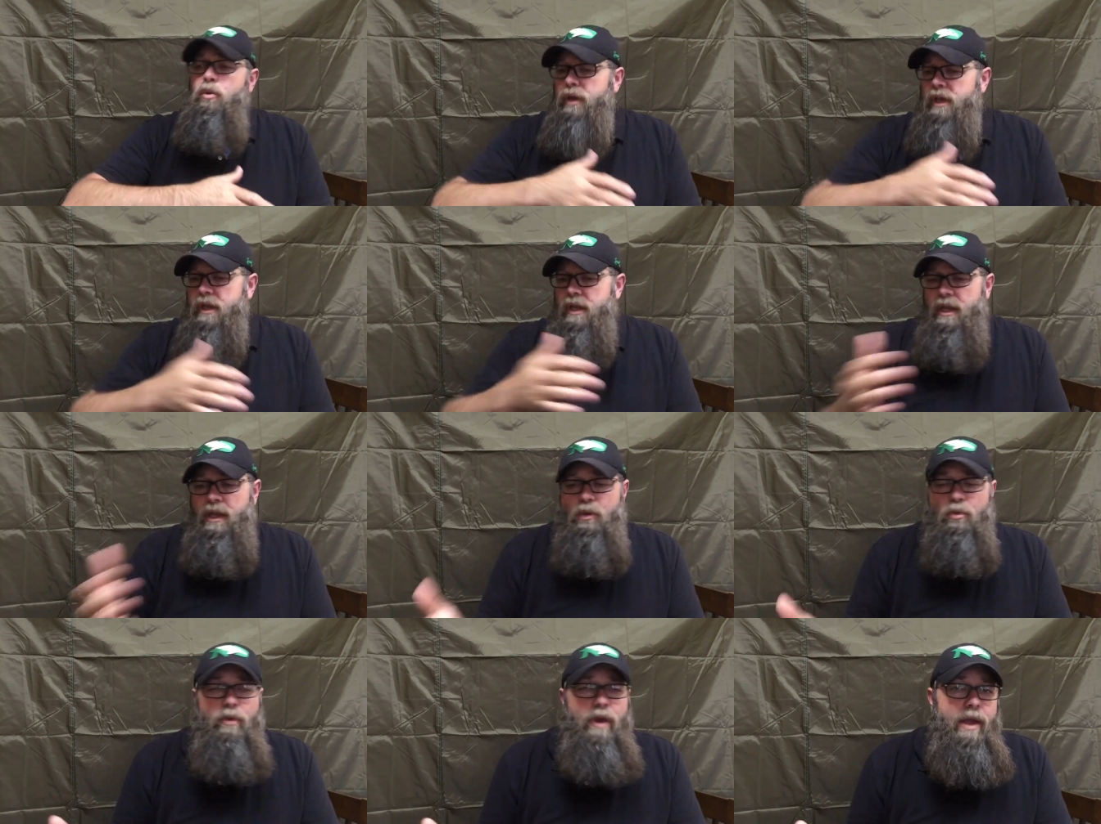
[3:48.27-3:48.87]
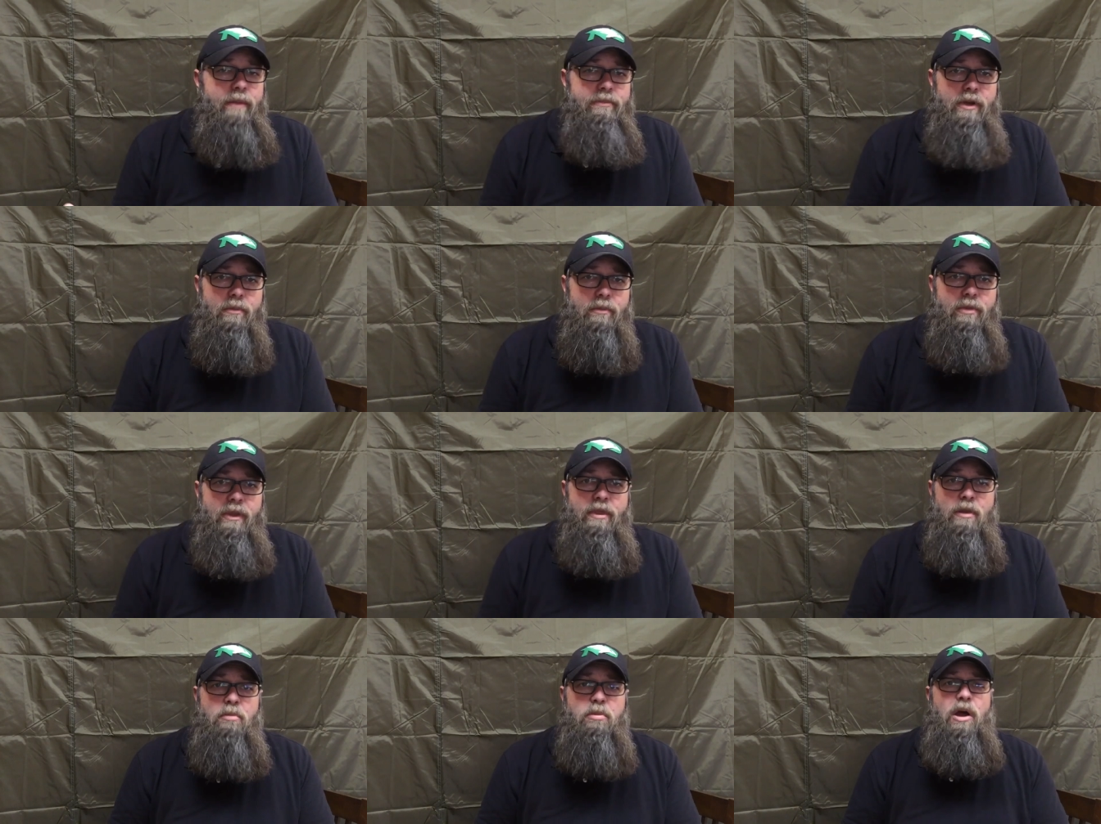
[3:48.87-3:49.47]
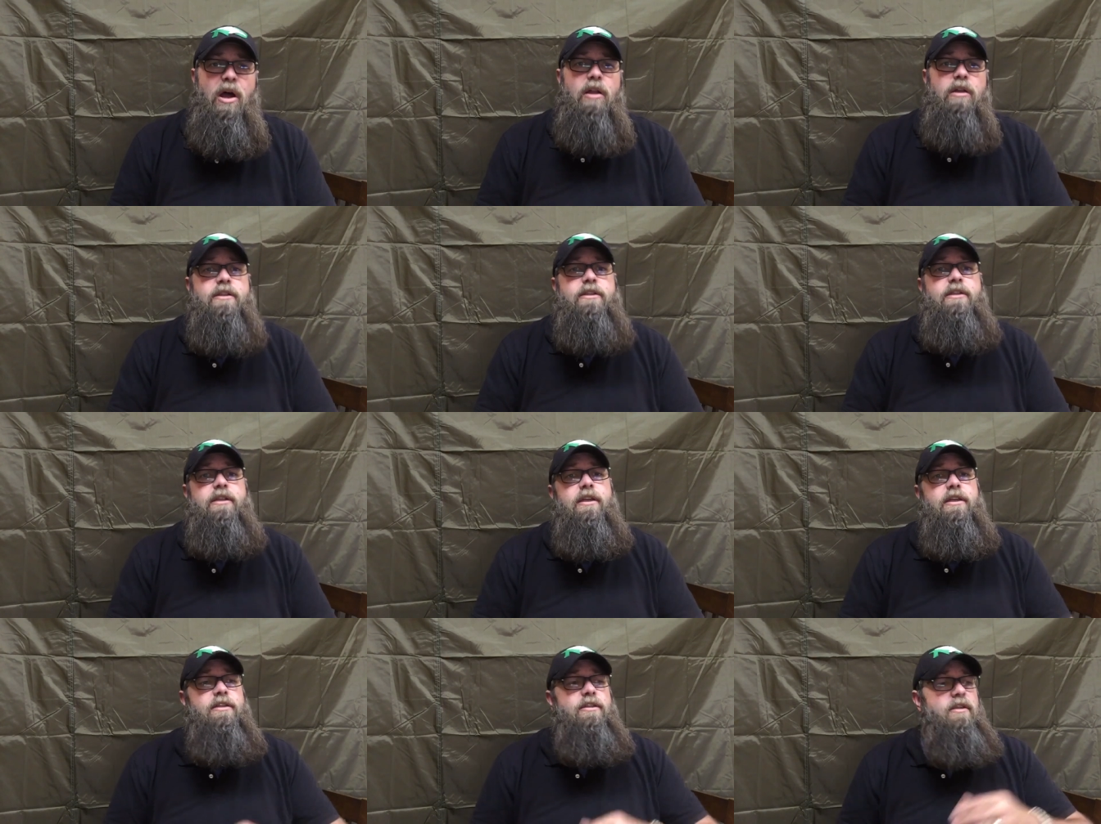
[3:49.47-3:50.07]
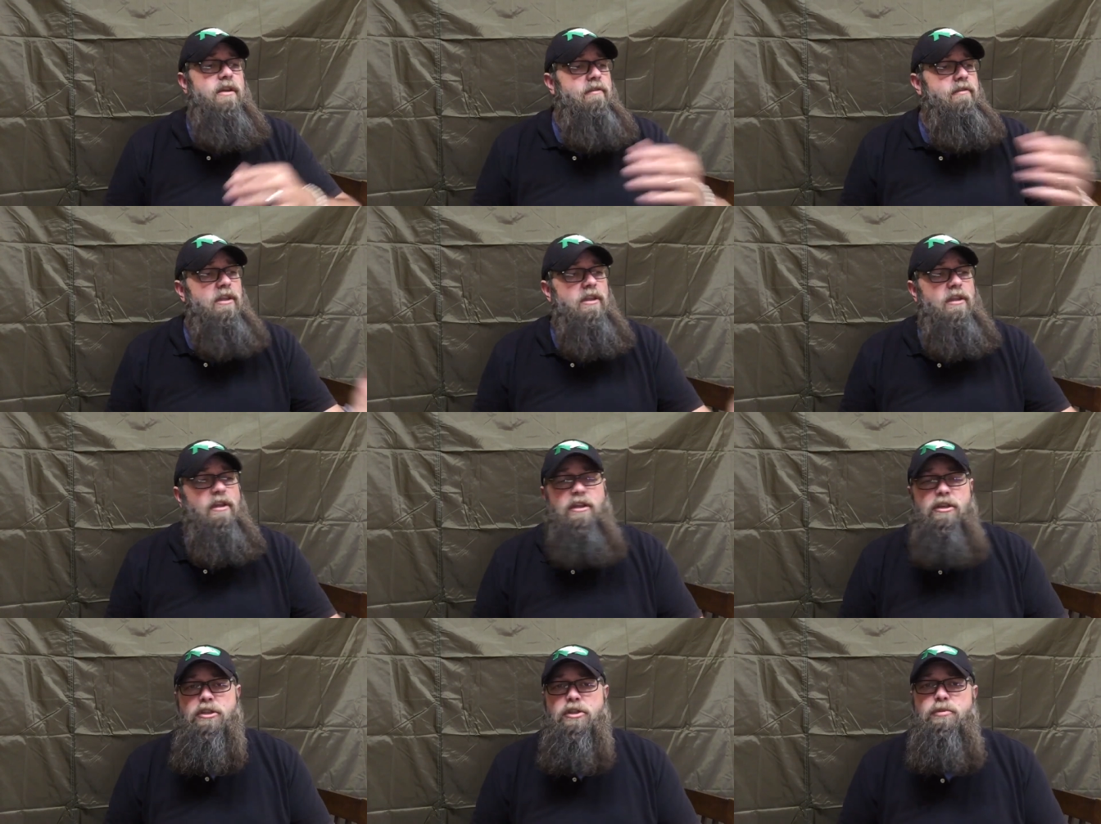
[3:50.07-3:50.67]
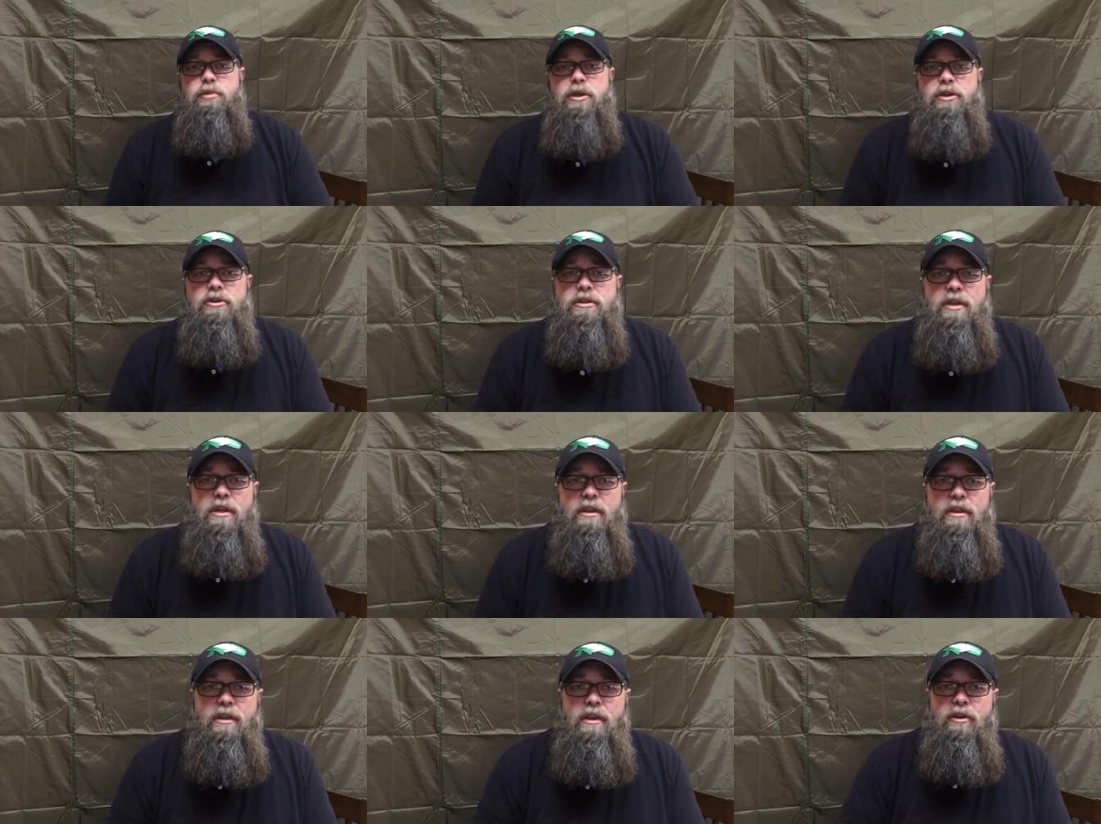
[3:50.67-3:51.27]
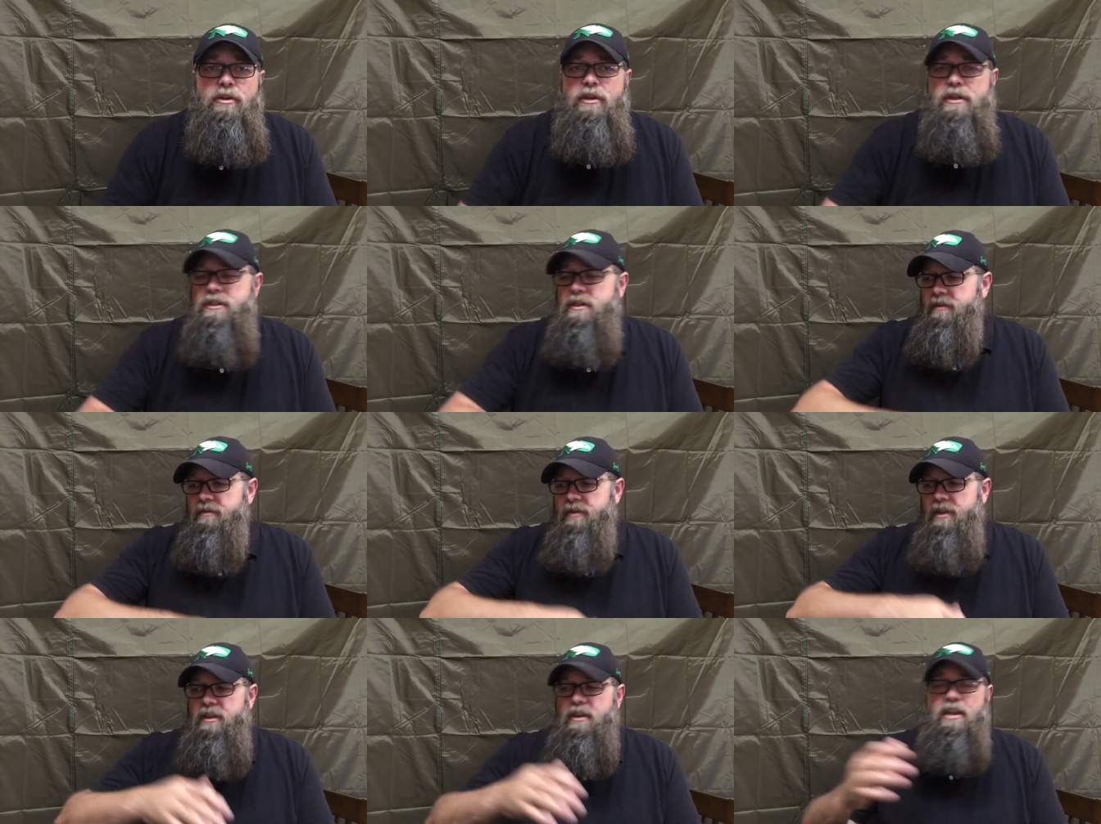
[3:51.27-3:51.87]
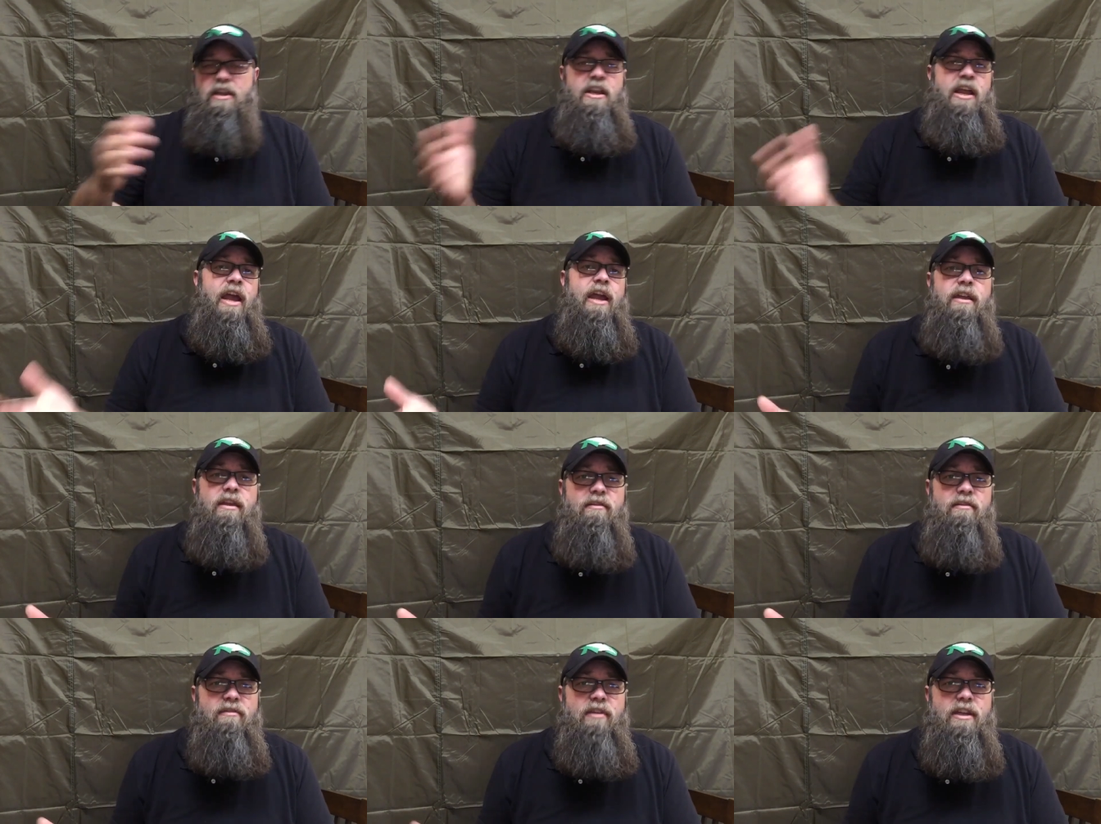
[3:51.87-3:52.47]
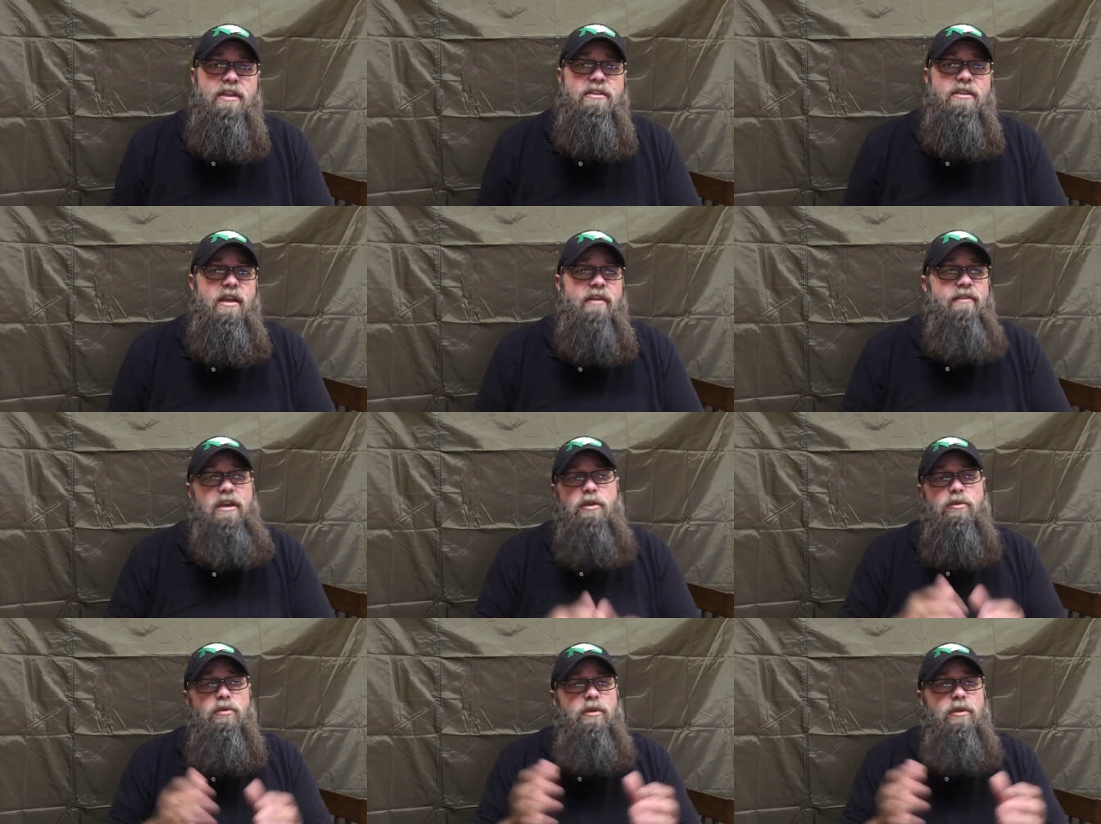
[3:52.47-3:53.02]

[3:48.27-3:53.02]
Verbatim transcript: We can get wrapped up in the politics of it, the conspiracy theories of it, the naiveness of it.